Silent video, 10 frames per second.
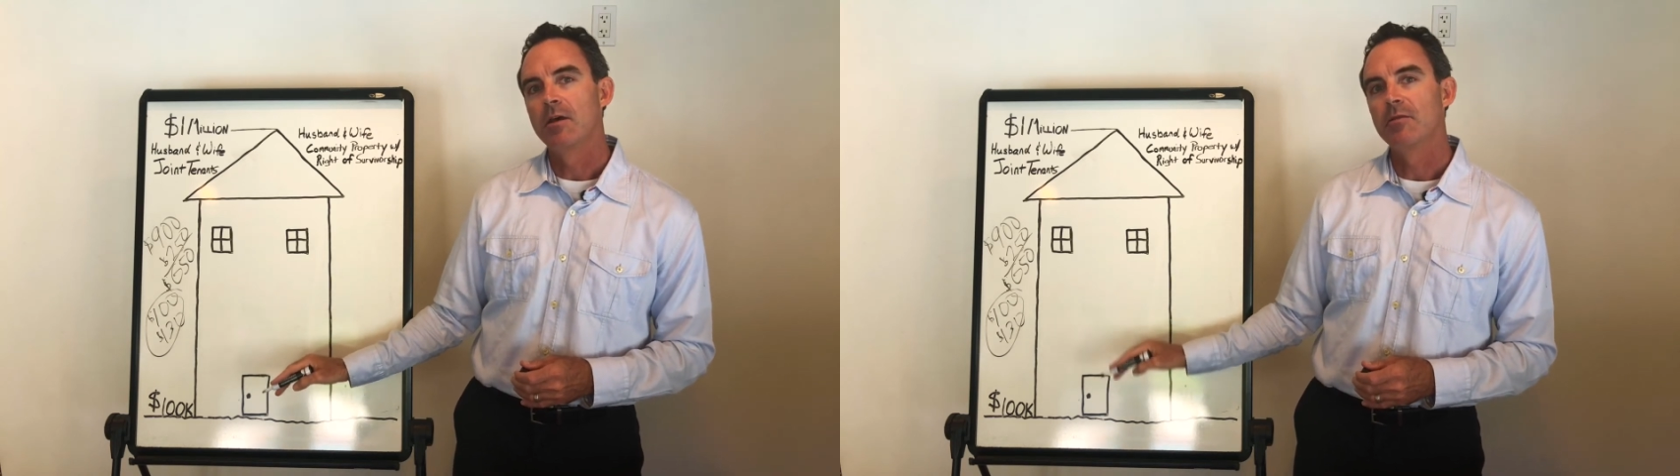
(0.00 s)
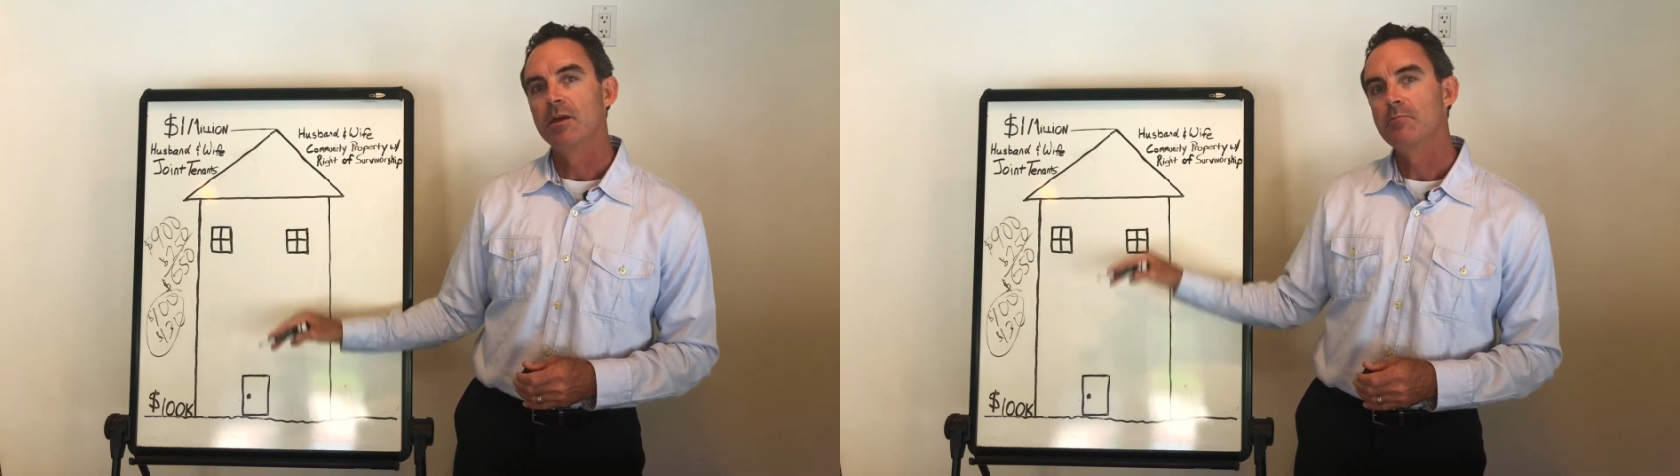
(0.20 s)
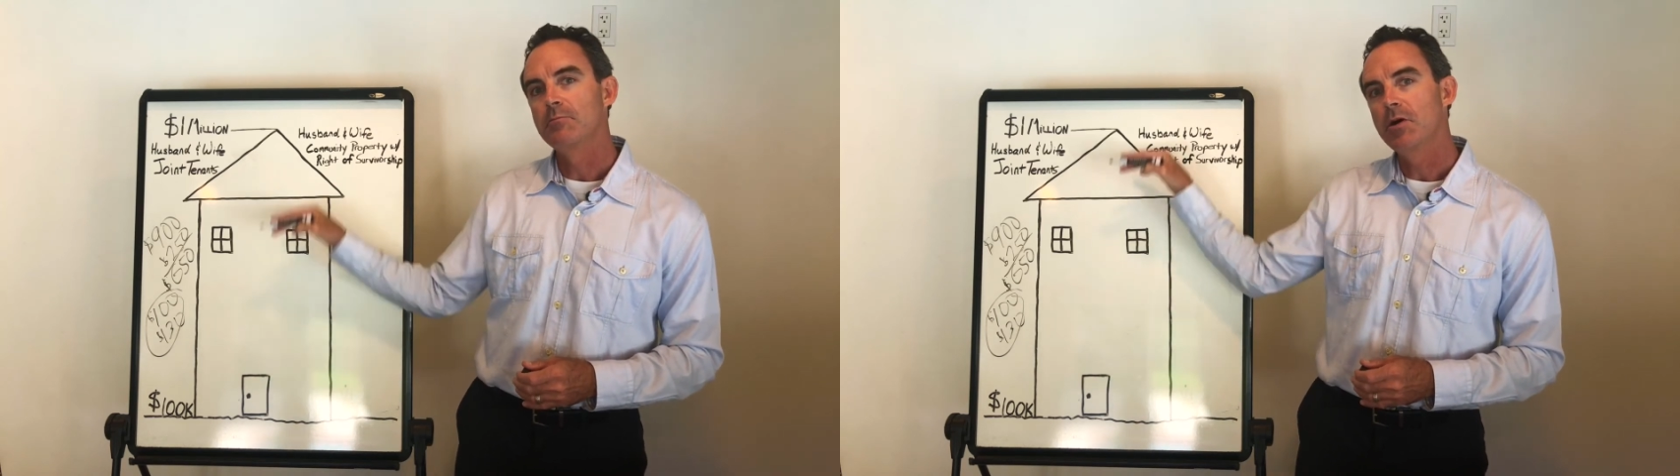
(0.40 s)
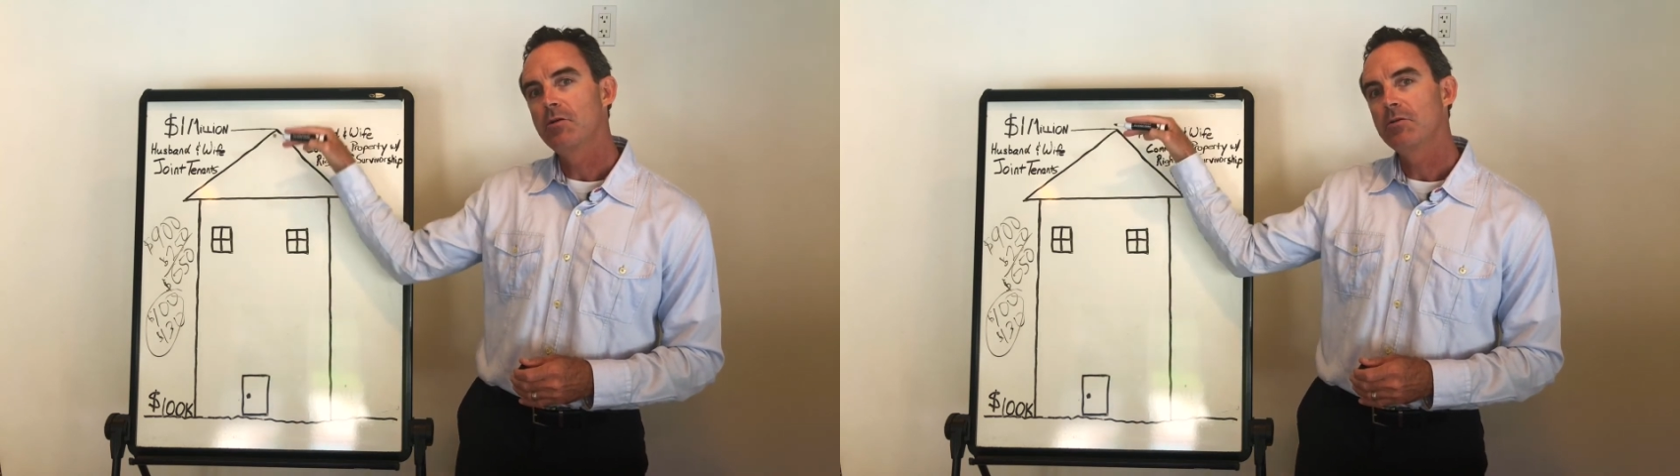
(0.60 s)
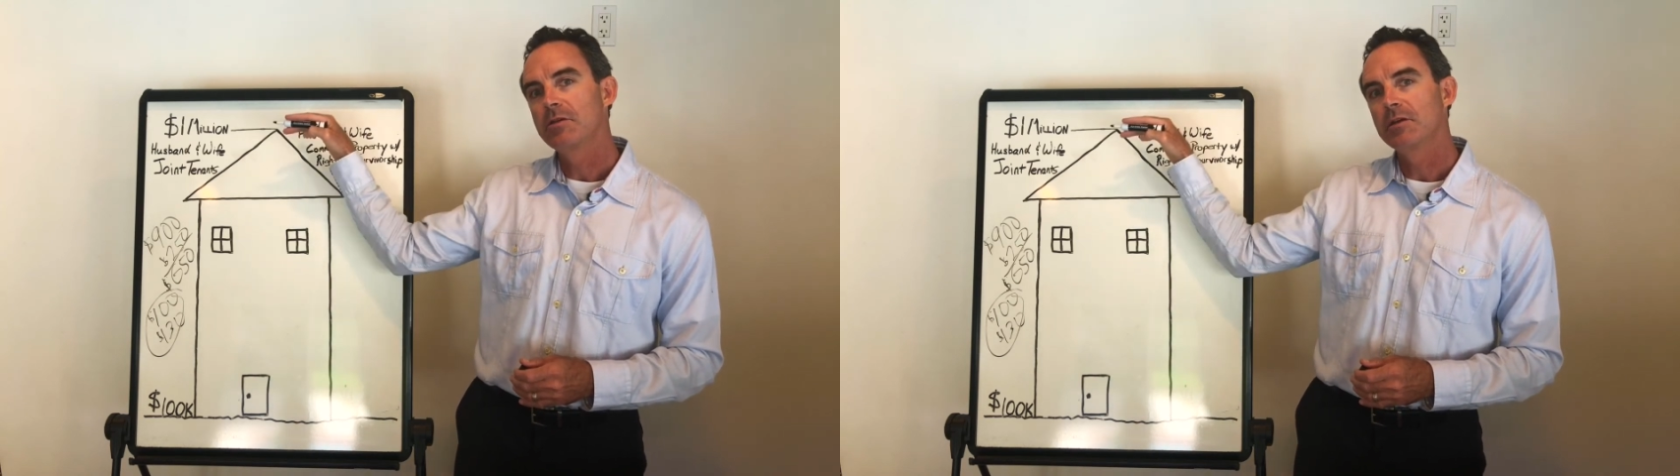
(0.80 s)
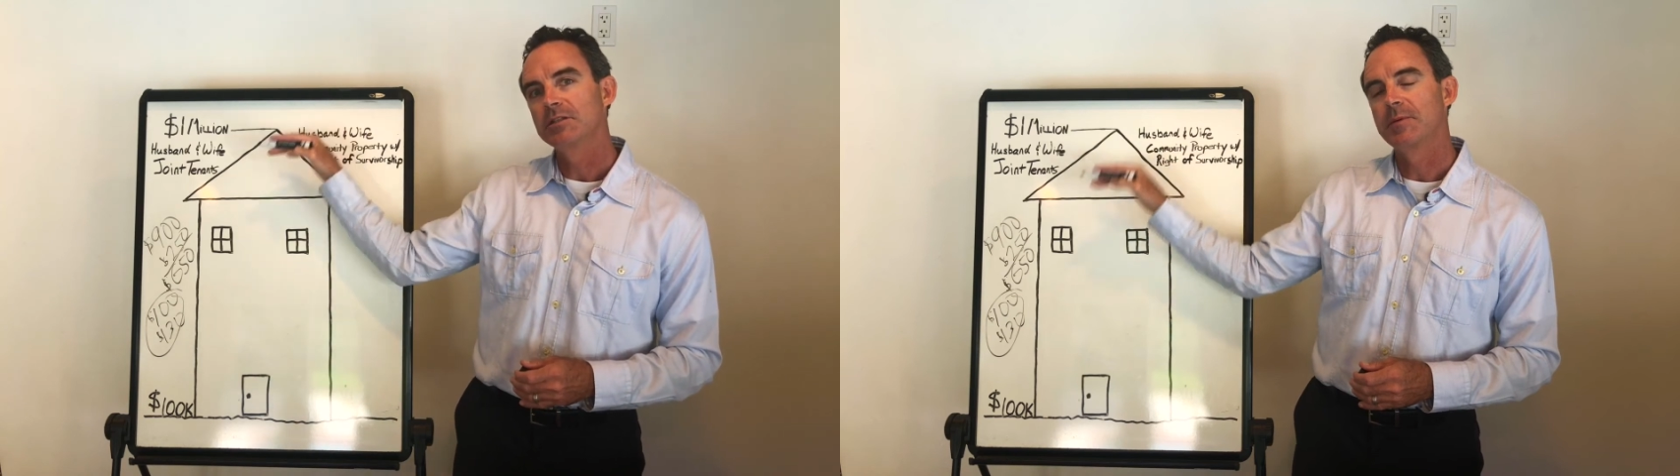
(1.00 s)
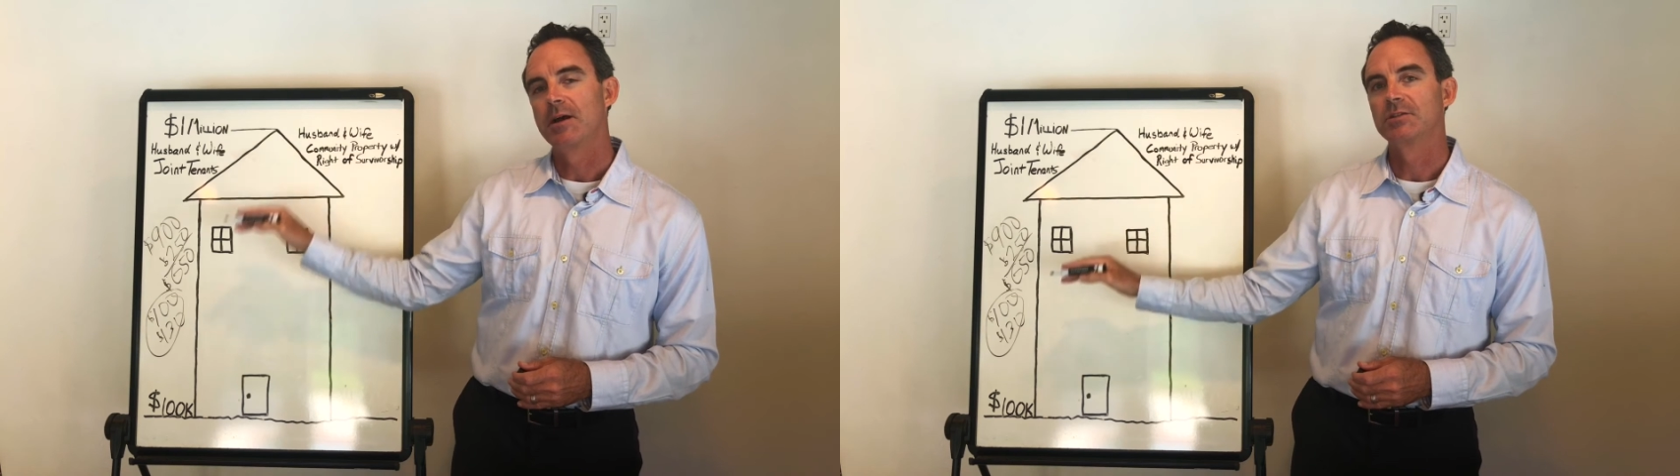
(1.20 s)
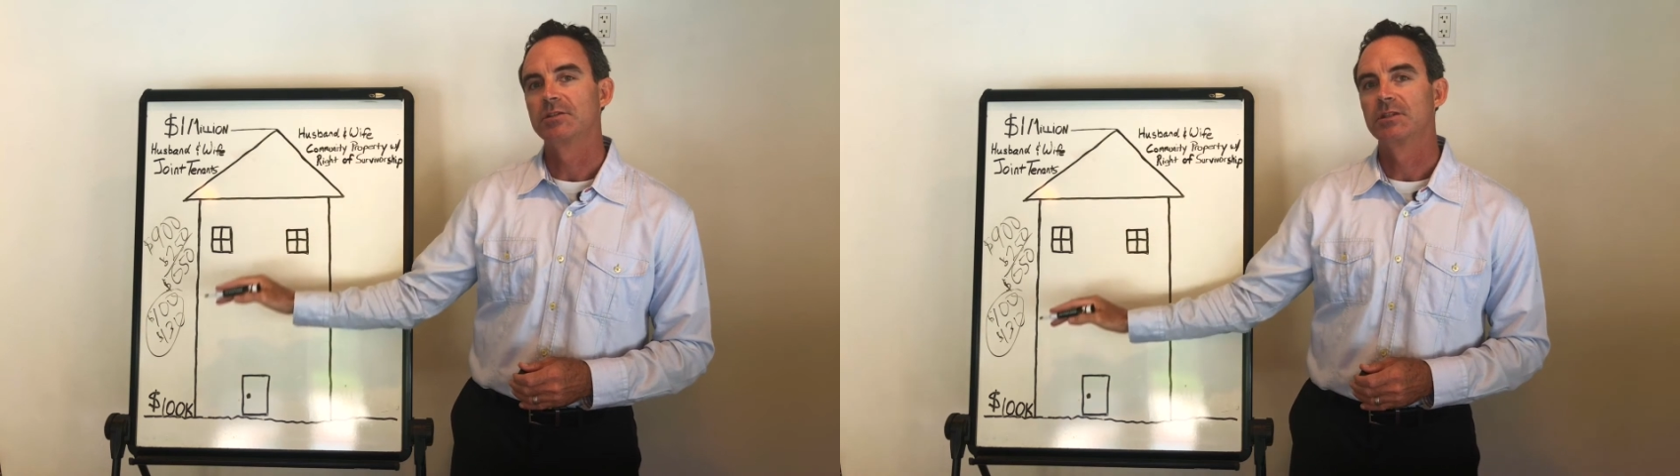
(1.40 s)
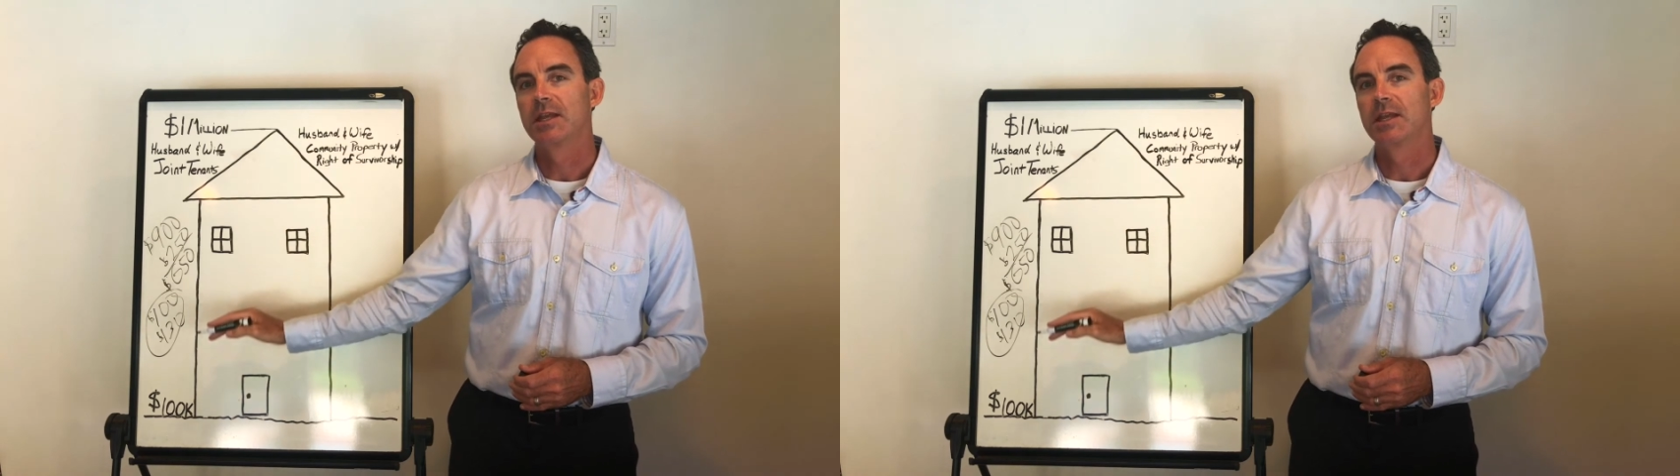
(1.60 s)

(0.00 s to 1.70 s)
then both spouses